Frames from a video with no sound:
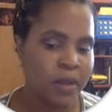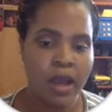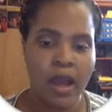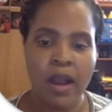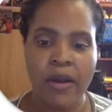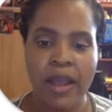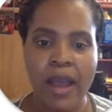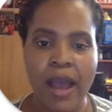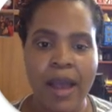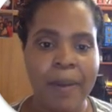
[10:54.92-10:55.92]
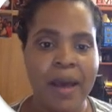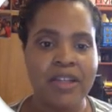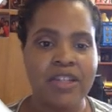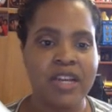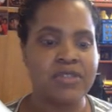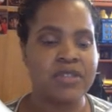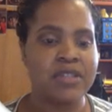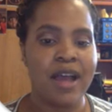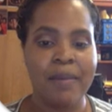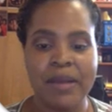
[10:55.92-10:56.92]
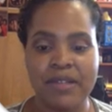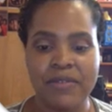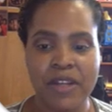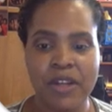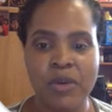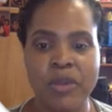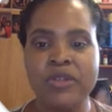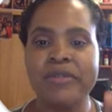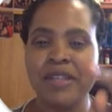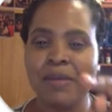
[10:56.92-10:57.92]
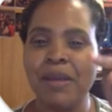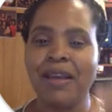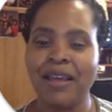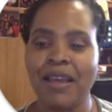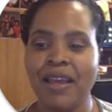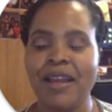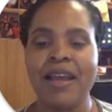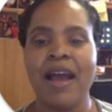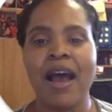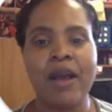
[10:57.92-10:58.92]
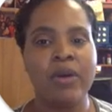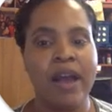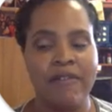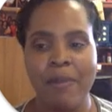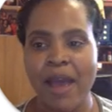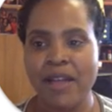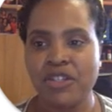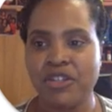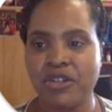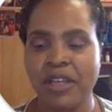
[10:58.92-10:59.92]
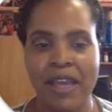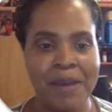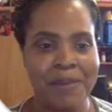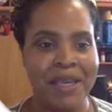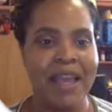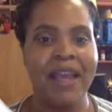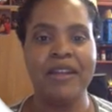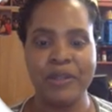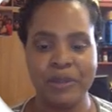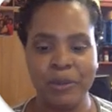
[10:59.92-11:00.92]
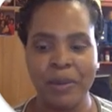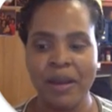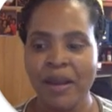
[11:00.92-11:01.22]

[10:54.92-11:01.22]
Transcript: All right, I apologize for this hot mess video. When you see me again, I will have mastered Kami and Loom.